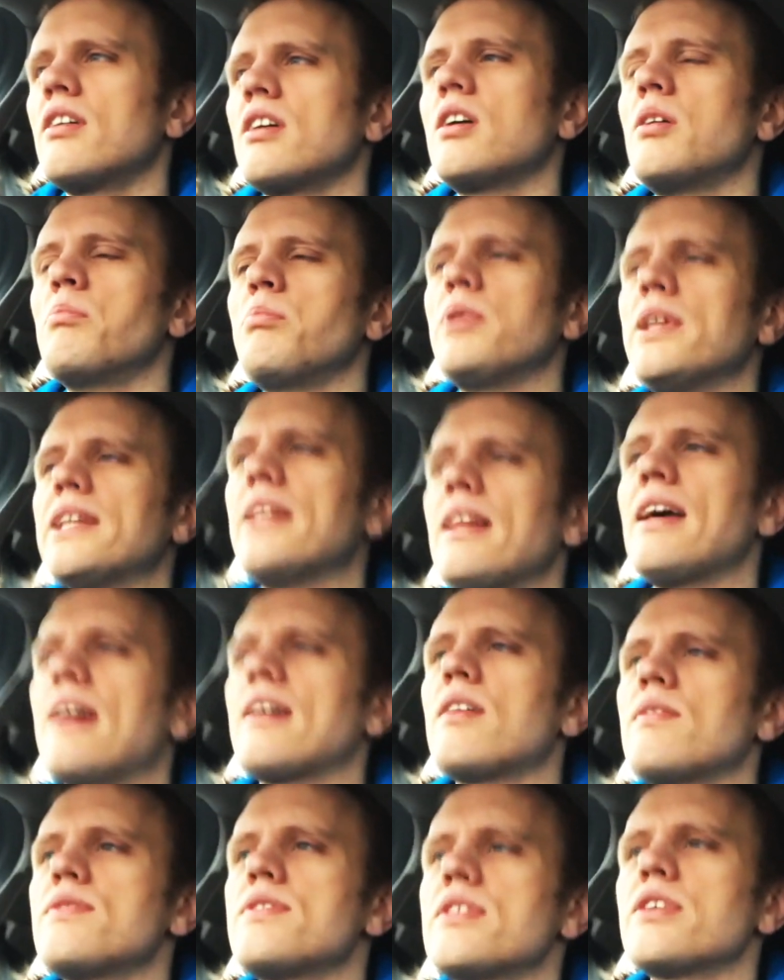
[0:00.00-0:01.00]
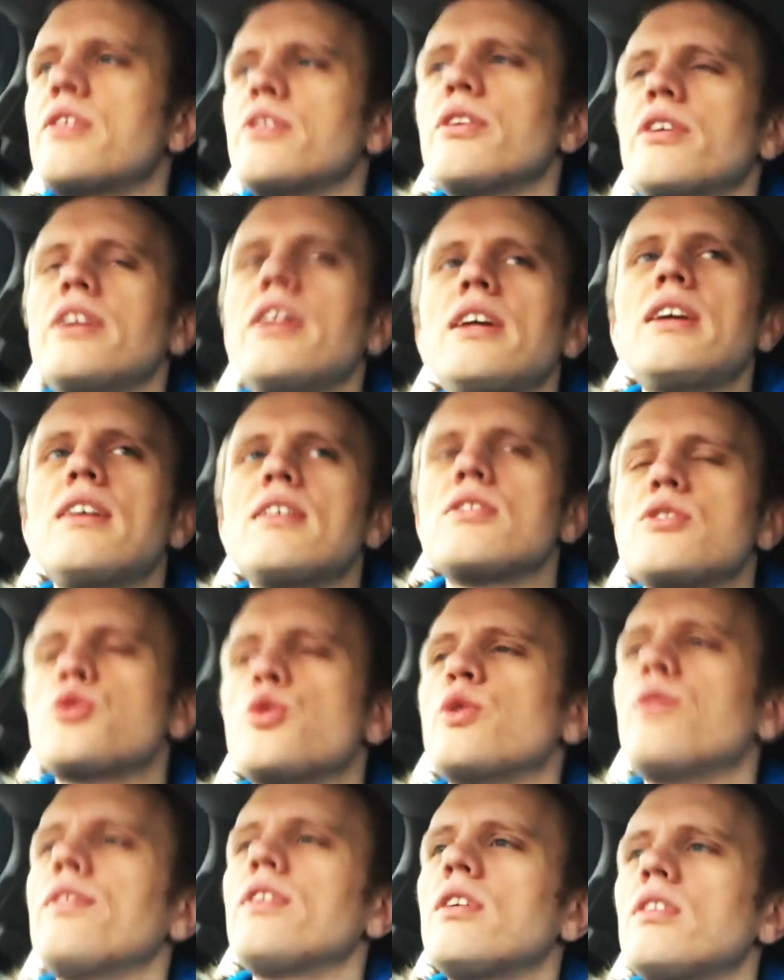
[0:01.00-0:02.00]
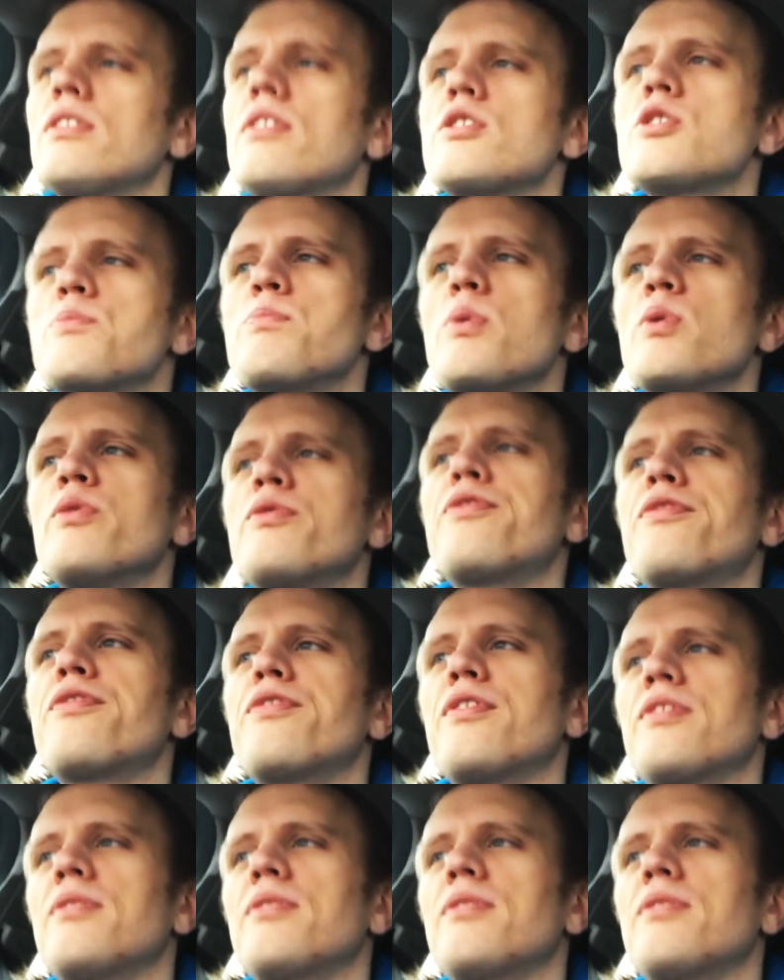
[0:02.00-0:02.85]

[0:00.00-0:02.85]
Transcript: complete lack of security and trivial to spoof